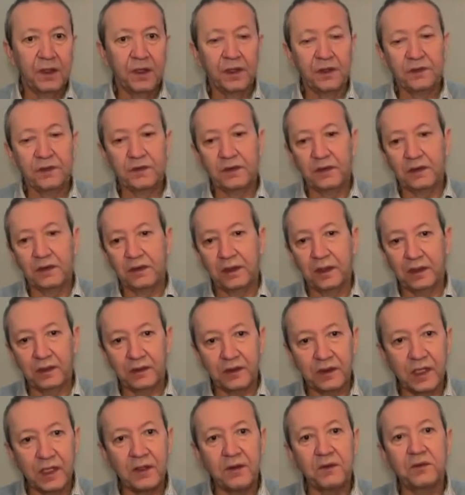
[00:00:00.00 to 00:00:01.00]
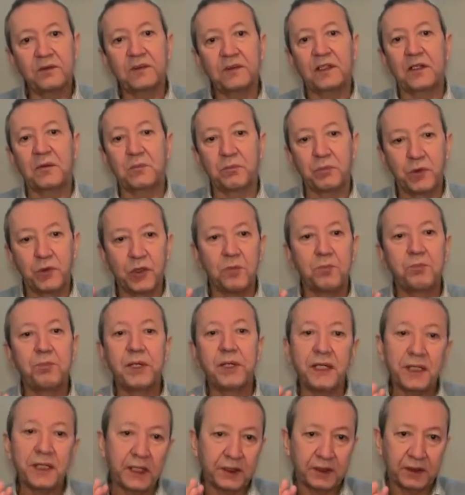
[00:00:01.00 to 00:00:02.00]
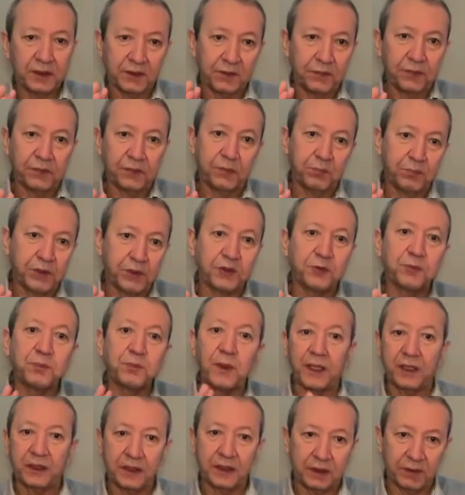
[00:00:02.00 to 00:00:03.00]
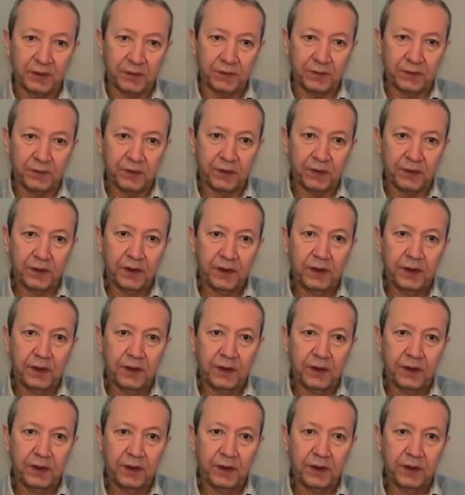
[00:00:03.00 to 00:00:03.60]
It gives some comparative perspective,